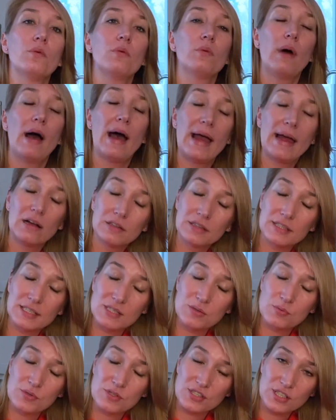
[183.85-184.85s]
While
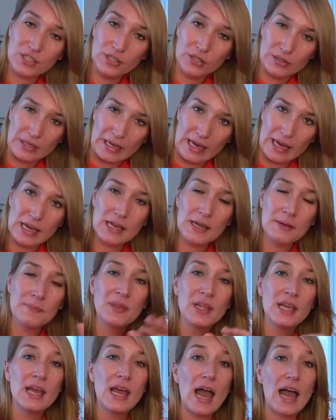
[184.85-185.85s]
this was cooking,
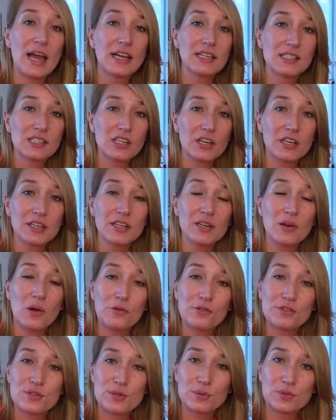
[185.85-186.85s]
I started
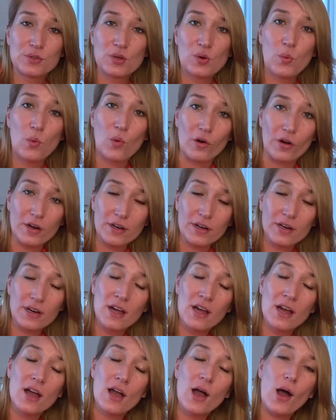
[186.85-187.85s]
also to work
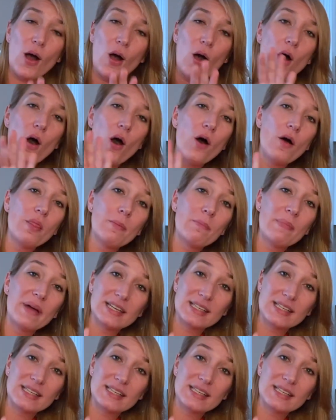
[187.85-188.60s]
on my